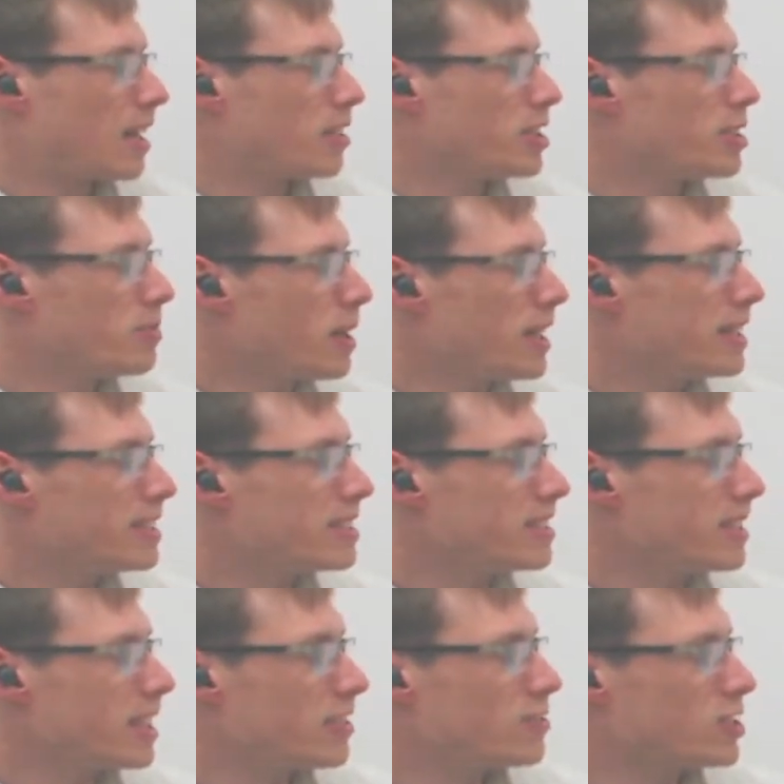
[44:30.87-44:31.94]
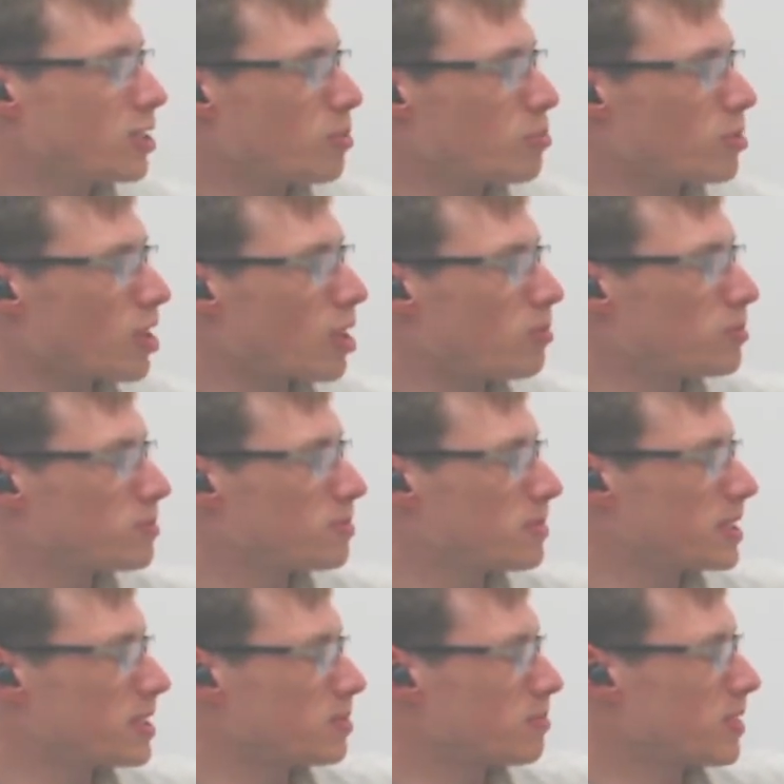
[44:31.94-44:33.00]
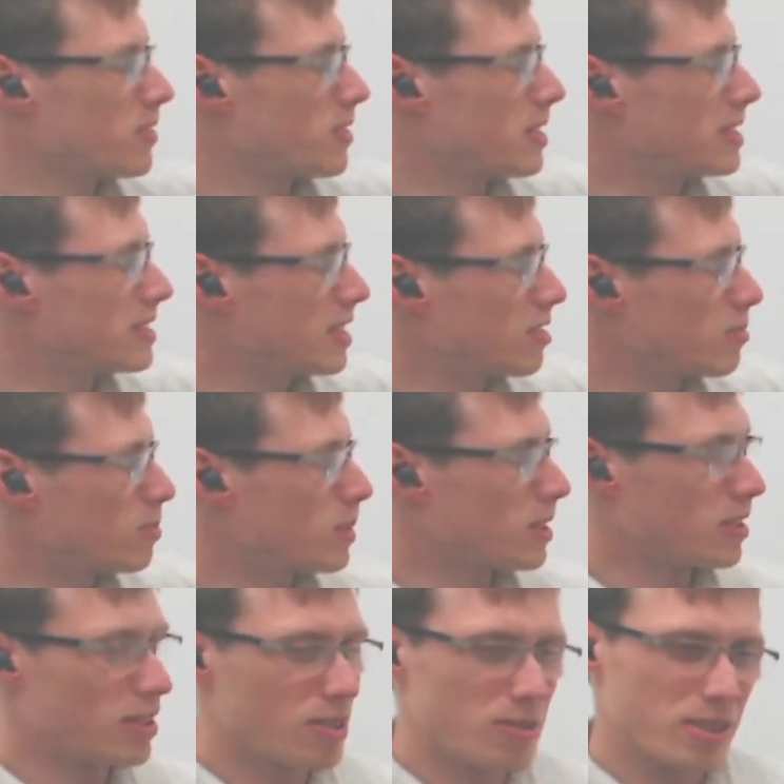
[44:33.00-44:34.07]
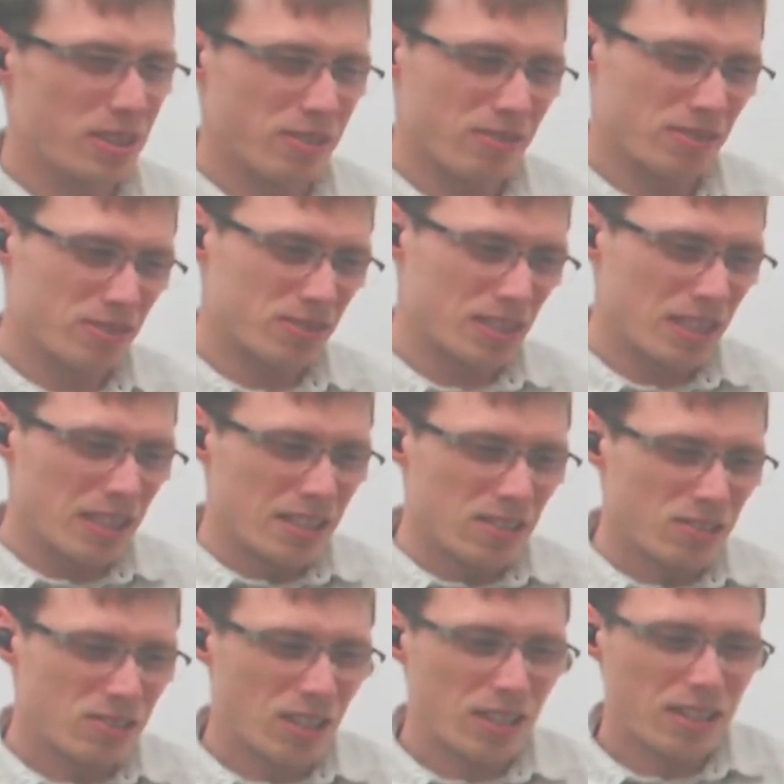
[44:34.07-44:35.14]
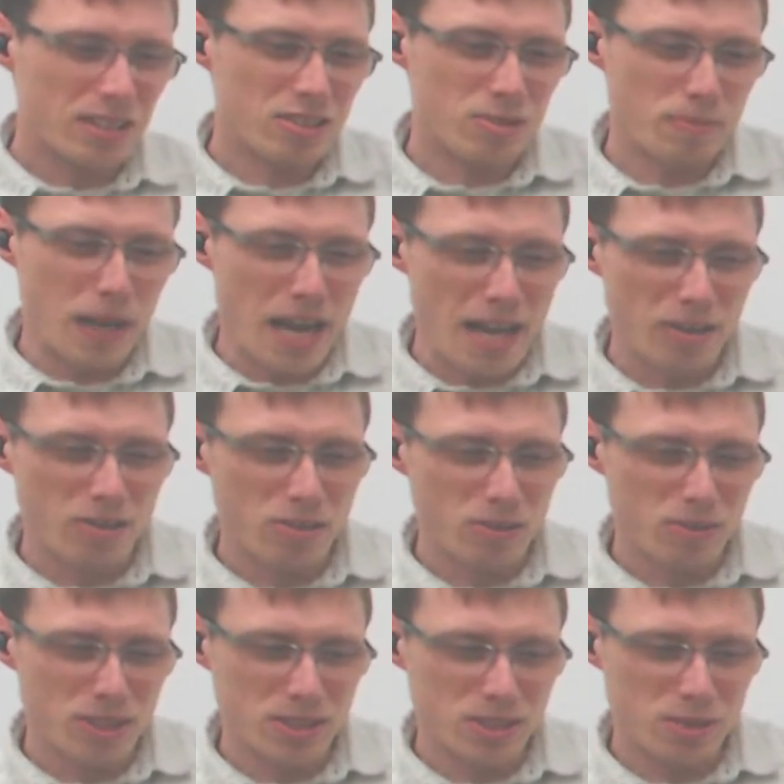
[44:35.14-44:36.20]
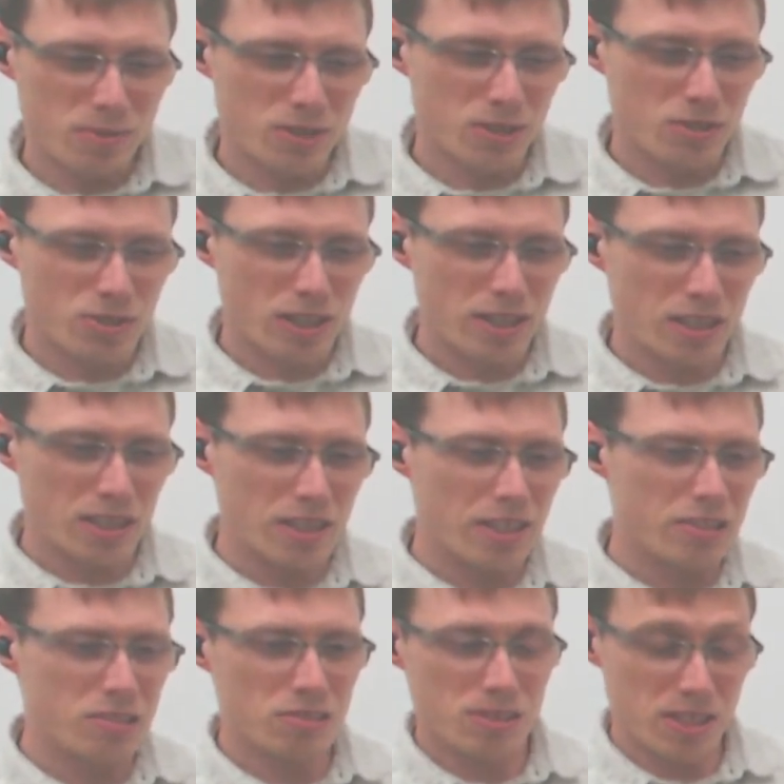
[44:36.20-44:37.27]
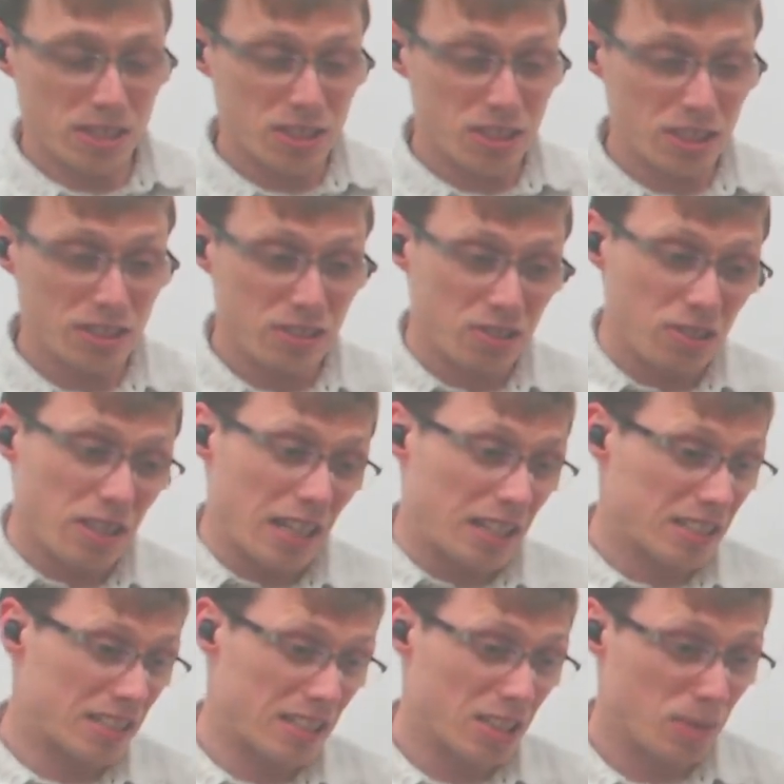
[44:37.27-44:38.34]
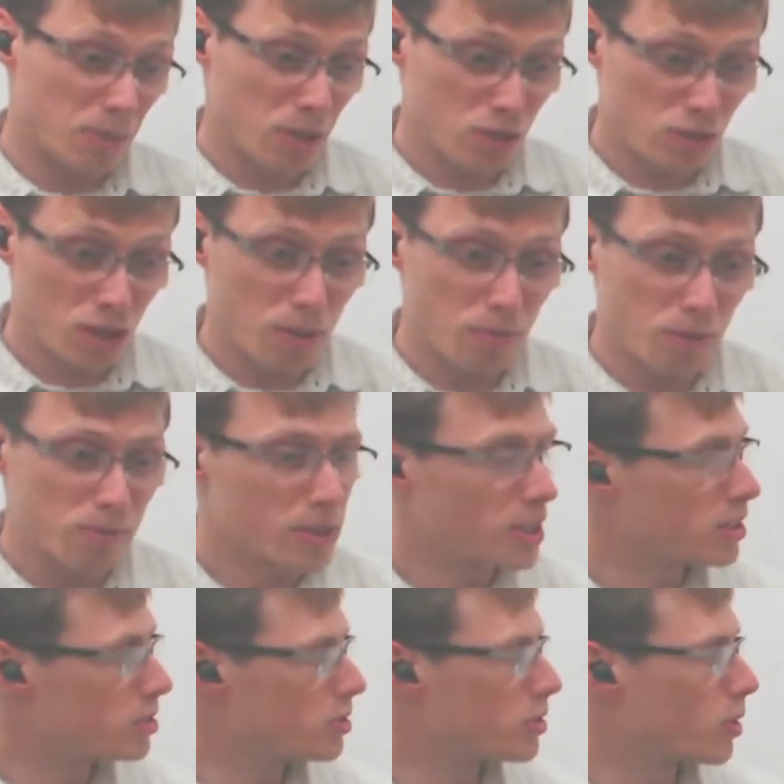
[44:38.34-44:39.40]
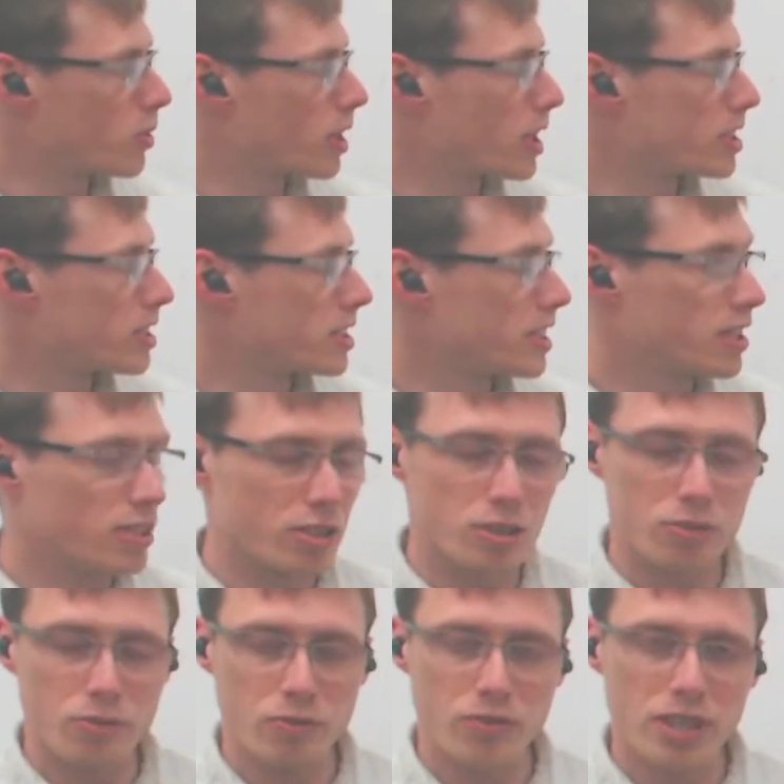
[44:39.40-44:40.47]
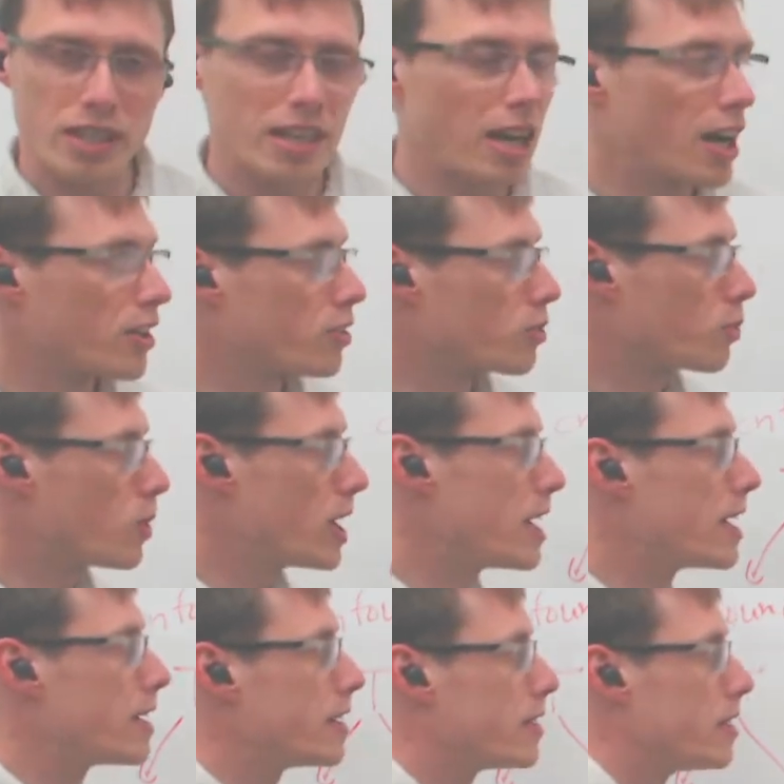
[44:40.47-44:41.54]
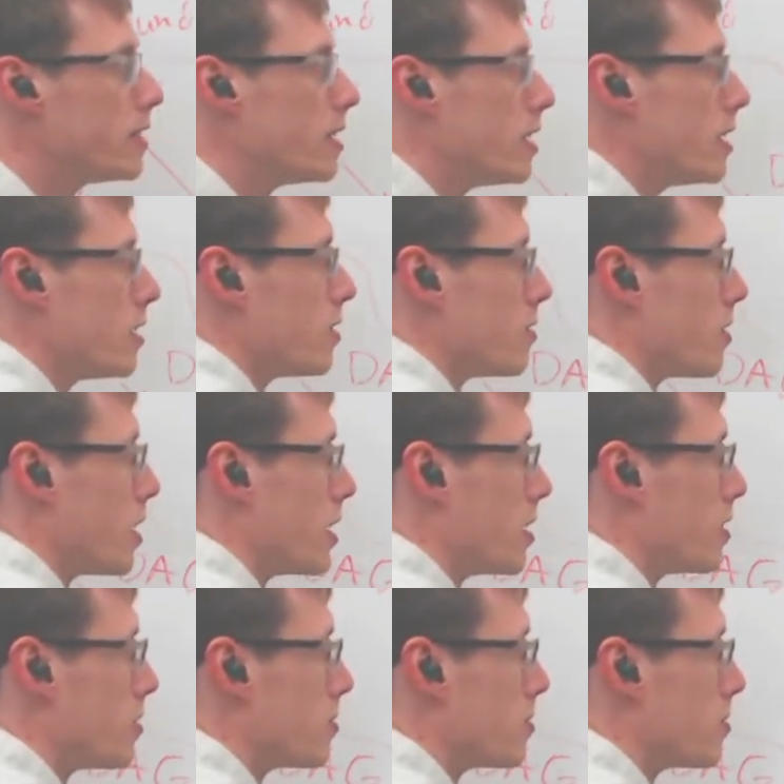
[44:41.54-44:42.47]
You might still have some problems because, well, things that are below, there's not a clear pattern always. And so when you try to linearly adjust, you could actually end up in trouble because you don't actually get a good fit either way, right?